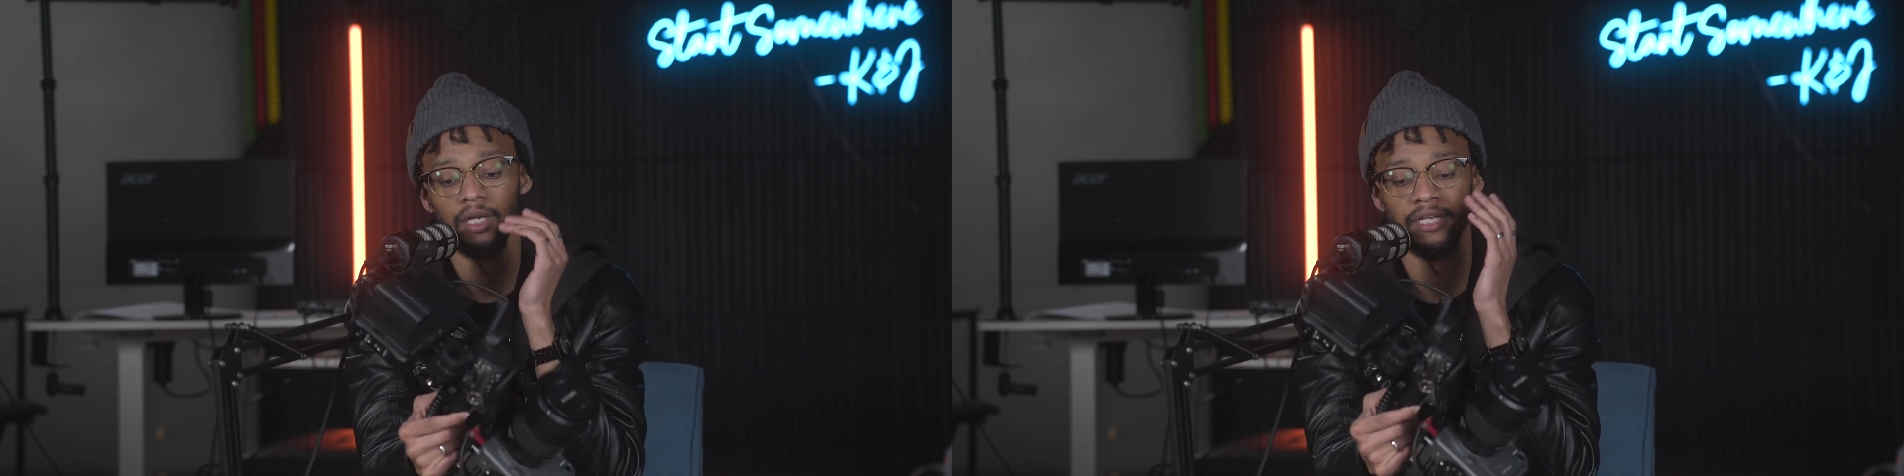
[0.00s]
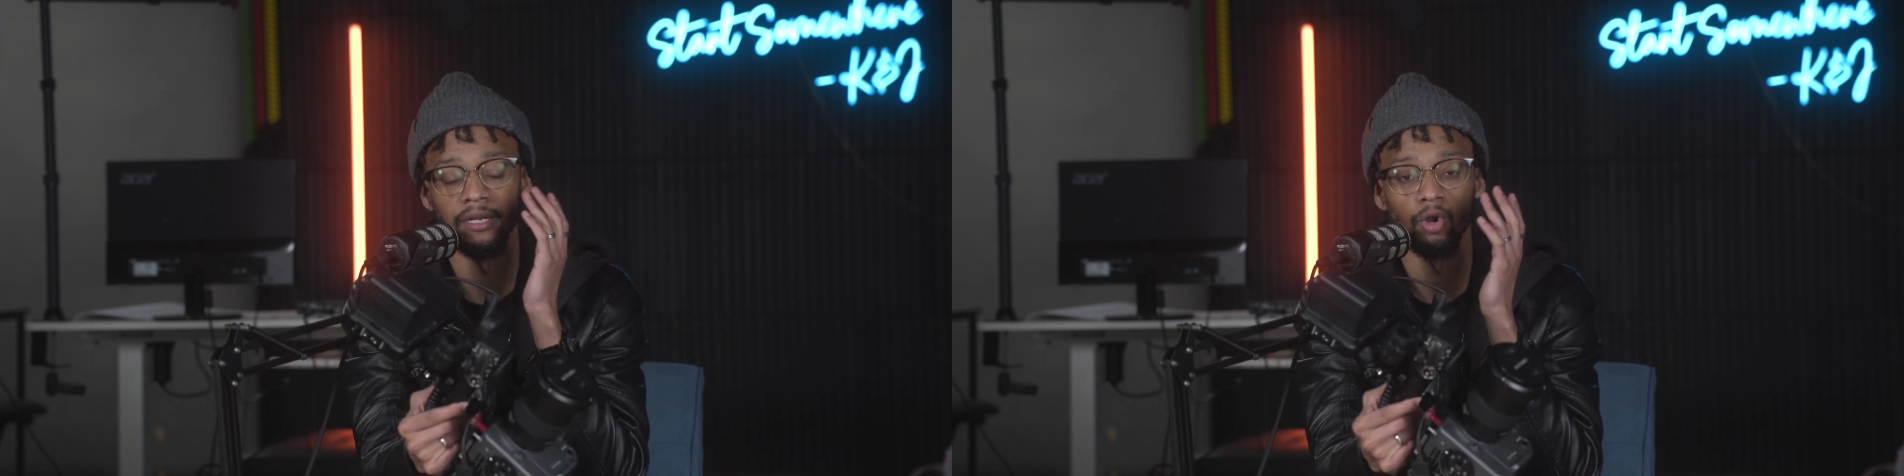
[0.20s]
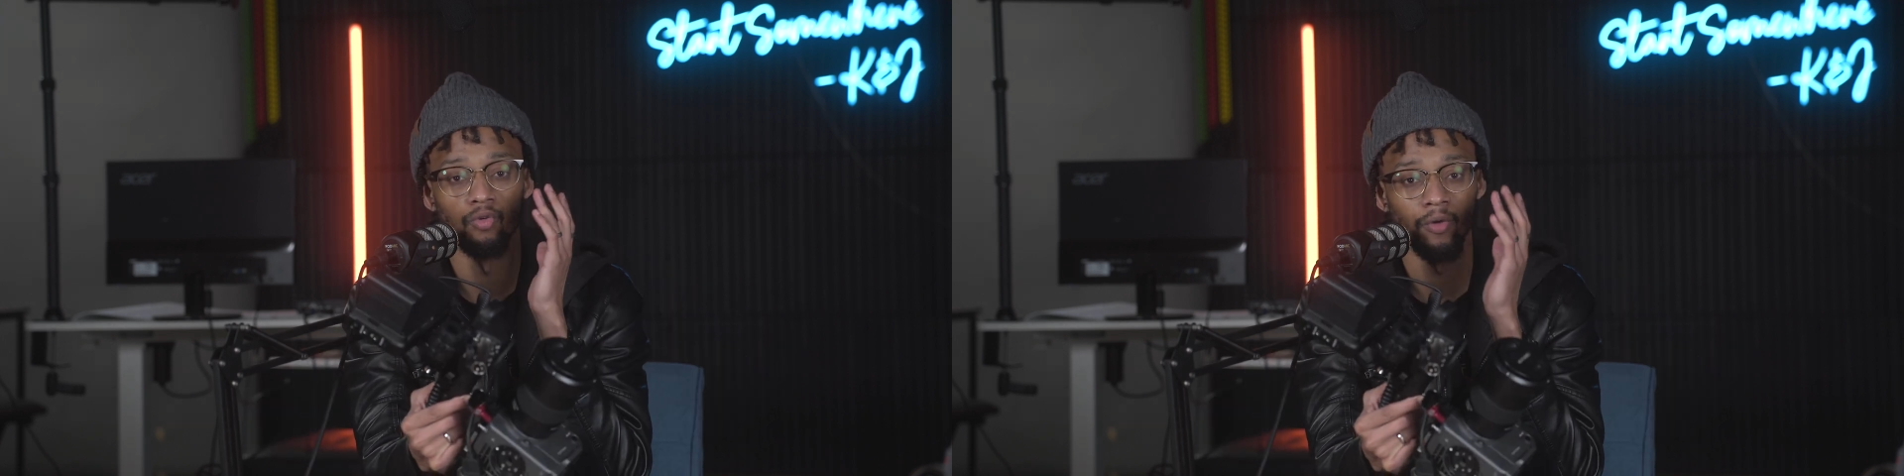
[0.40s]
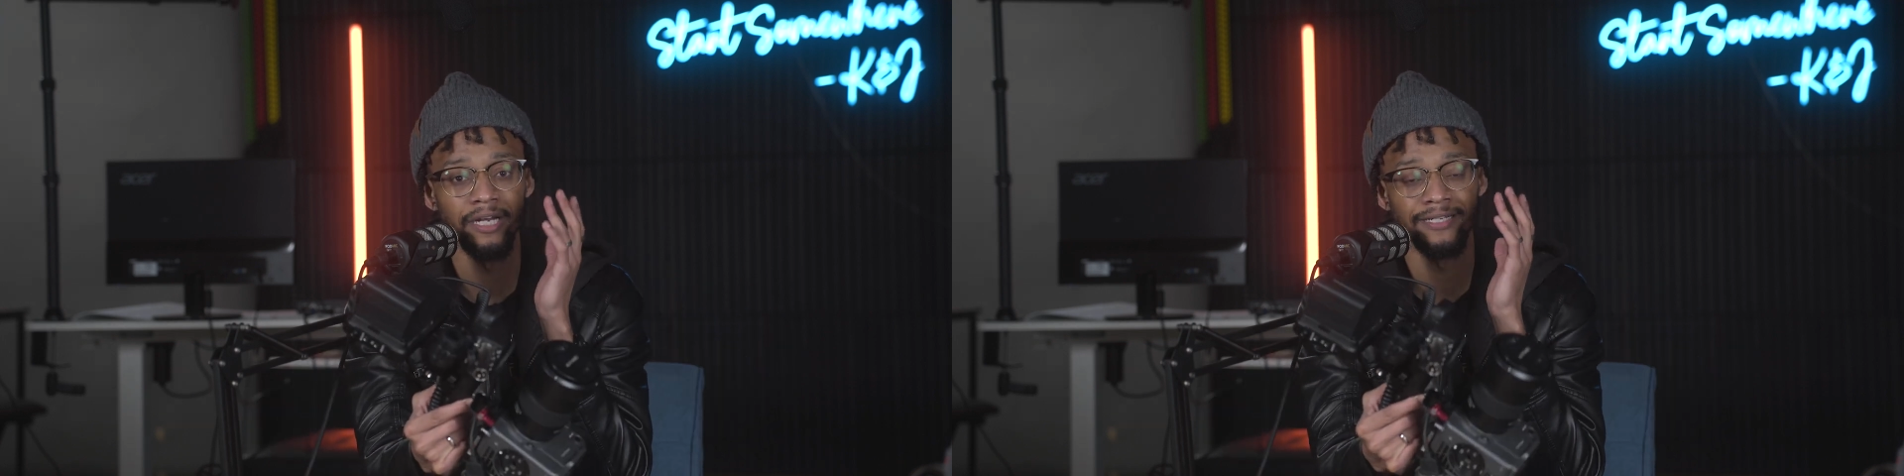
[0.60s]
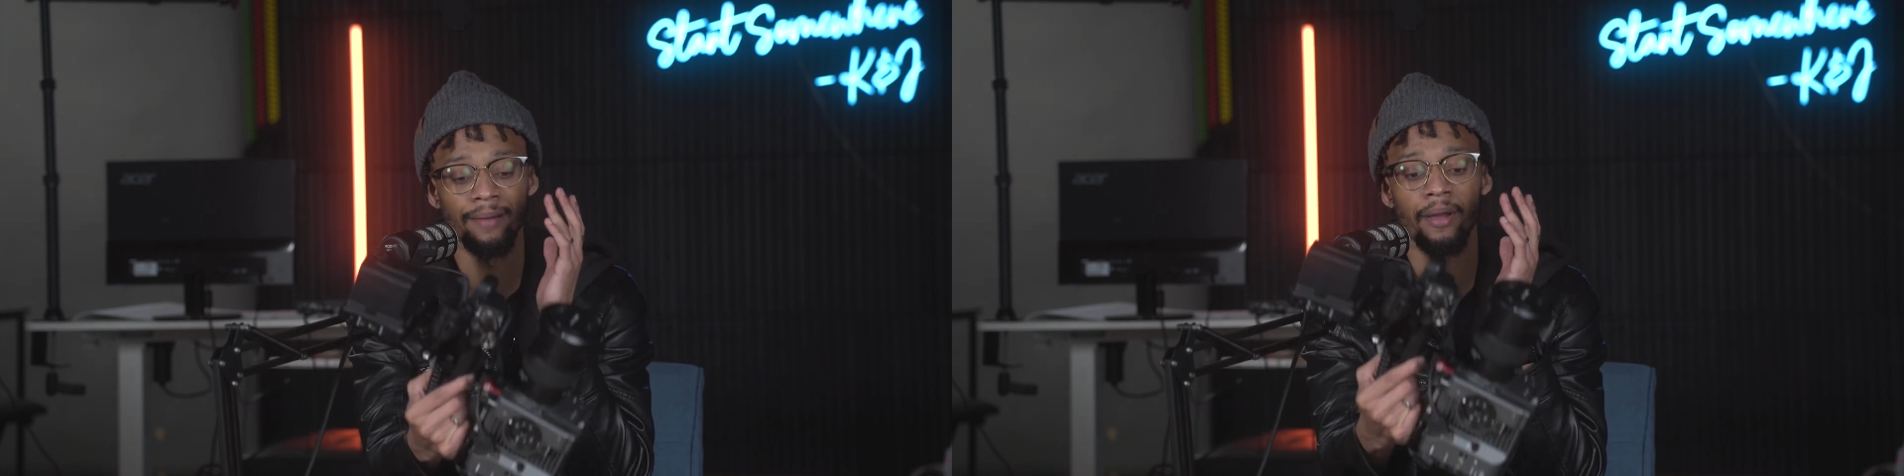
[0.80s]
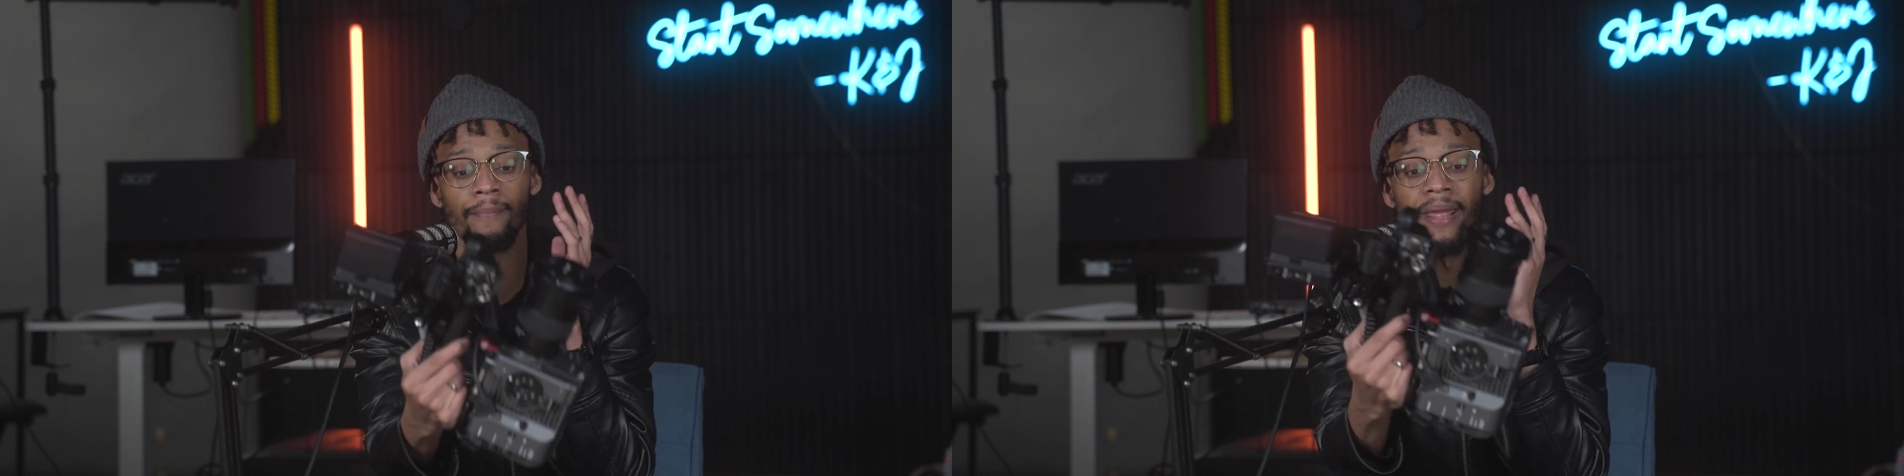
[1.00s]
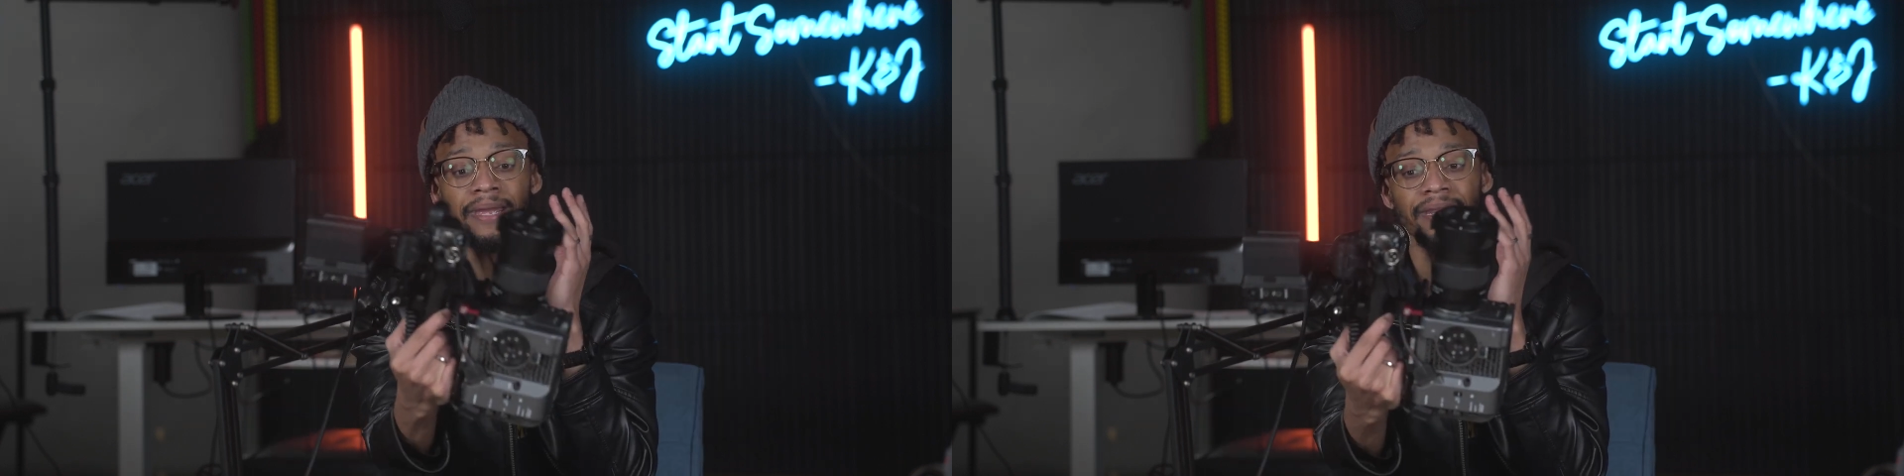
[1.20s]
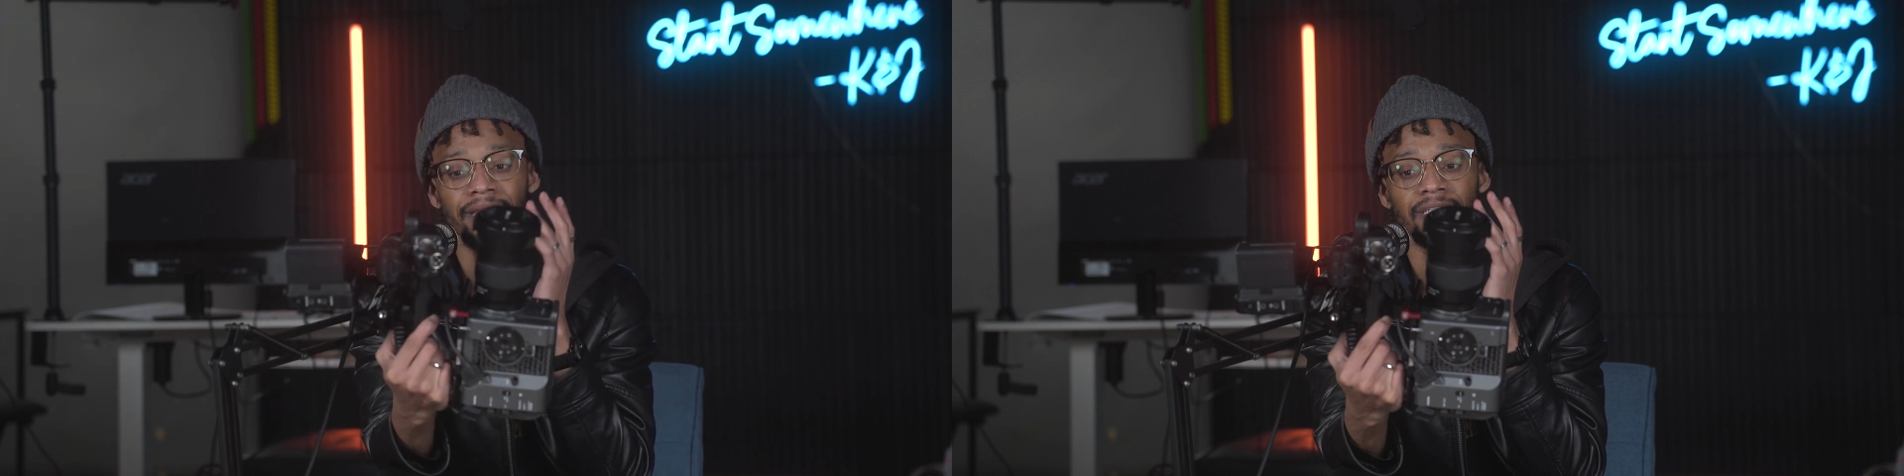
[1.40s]
did a great job at
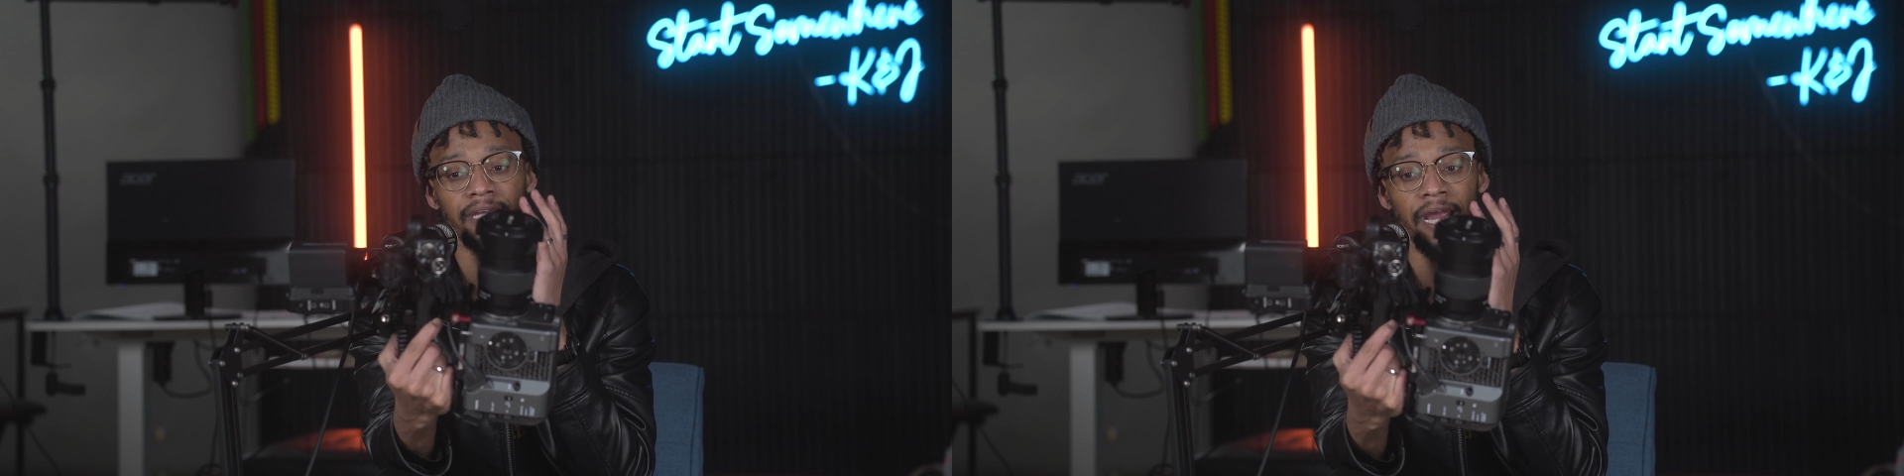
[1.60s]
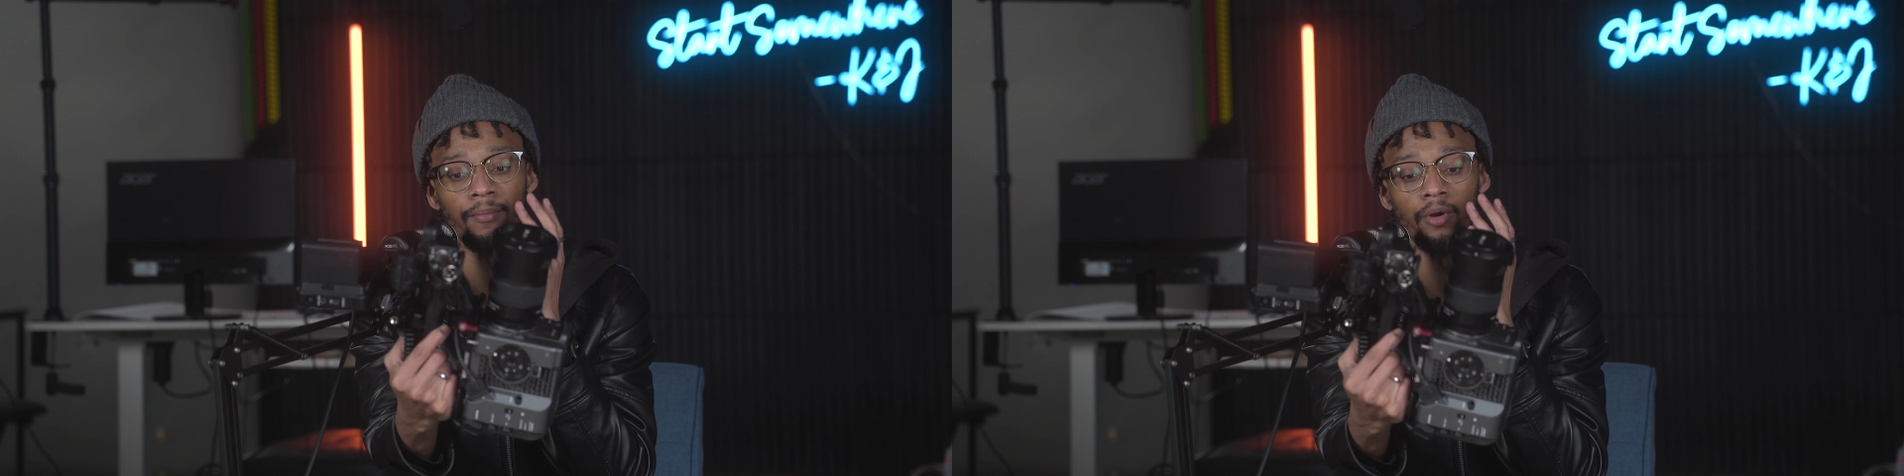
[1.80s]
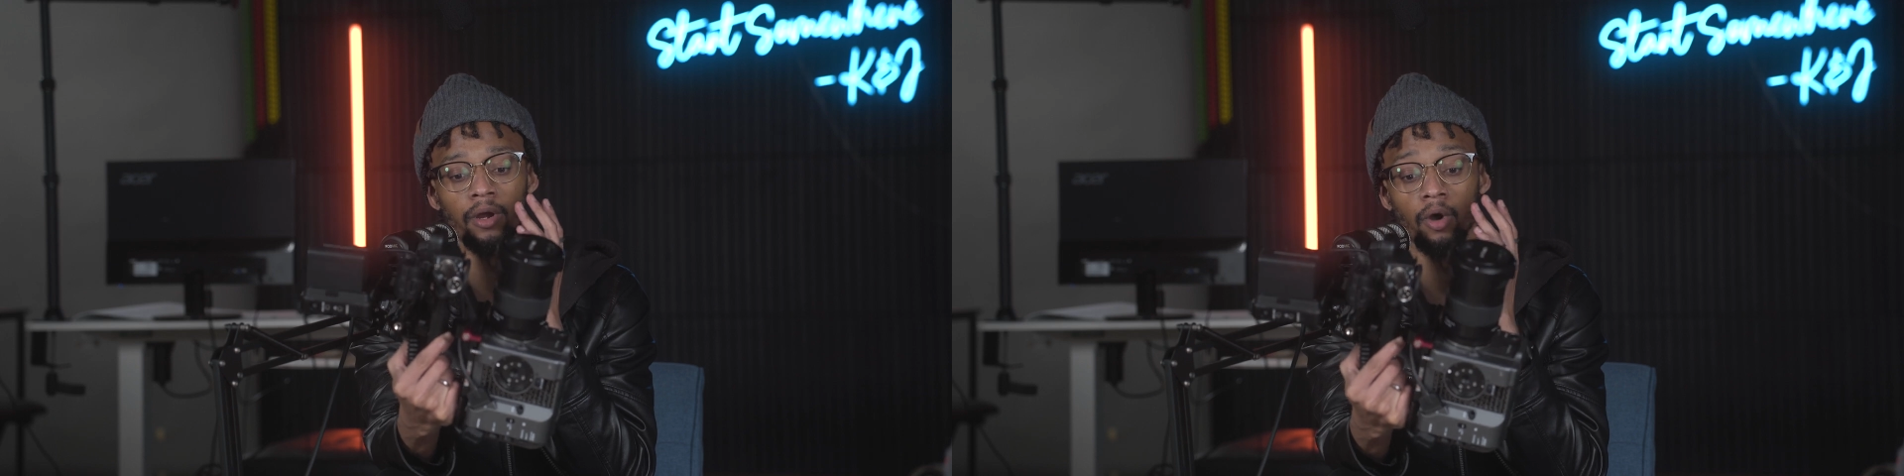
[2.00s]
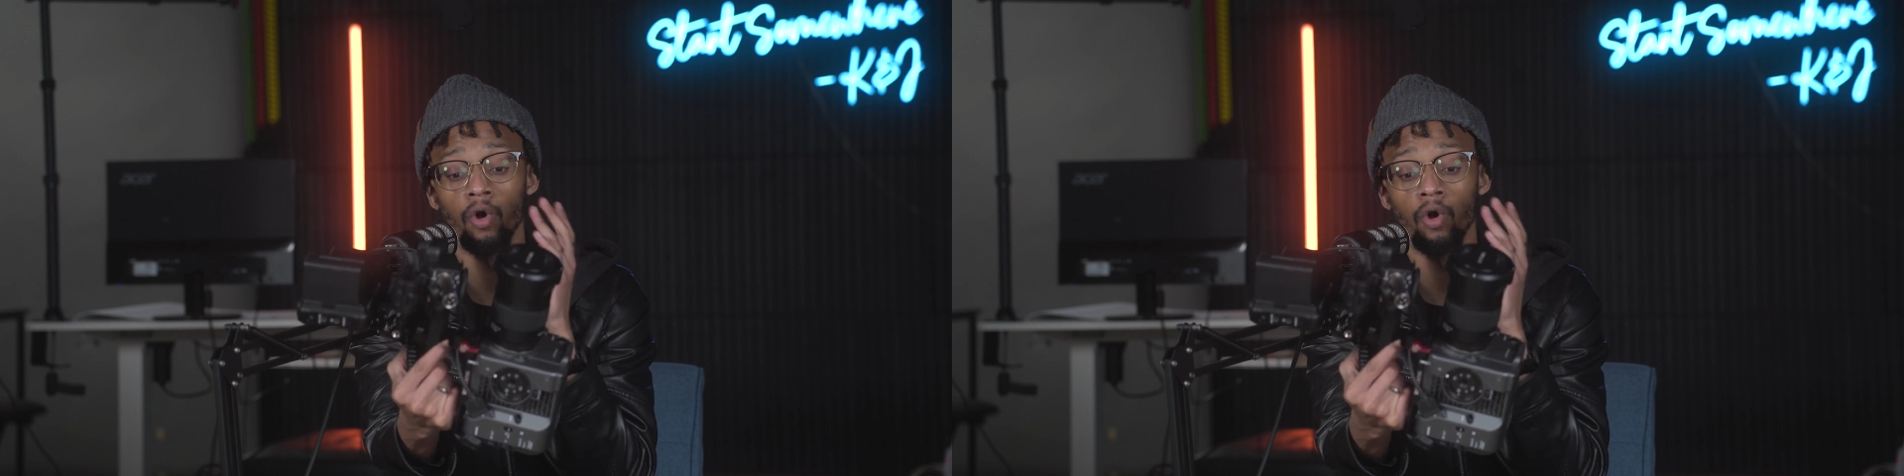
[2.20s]
making this camera,